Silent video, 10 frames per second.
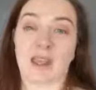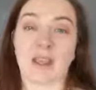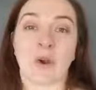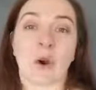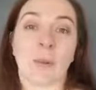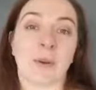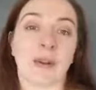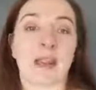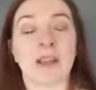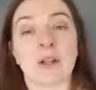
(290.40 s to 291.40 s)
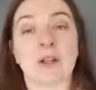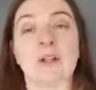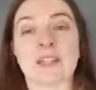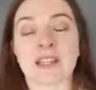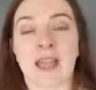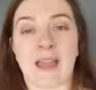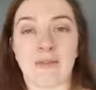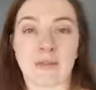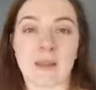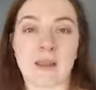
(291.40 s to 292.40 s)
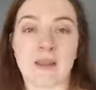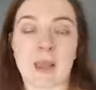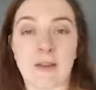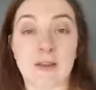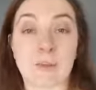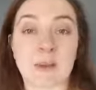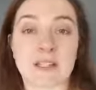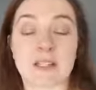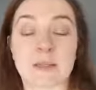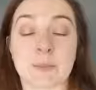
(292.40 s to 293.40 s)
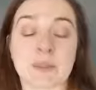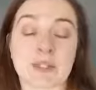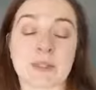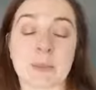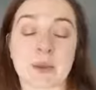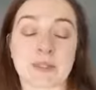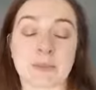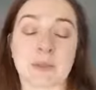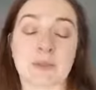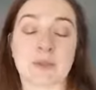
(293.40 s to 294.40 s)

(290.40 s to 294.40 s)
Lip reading: including everybody as much as possible.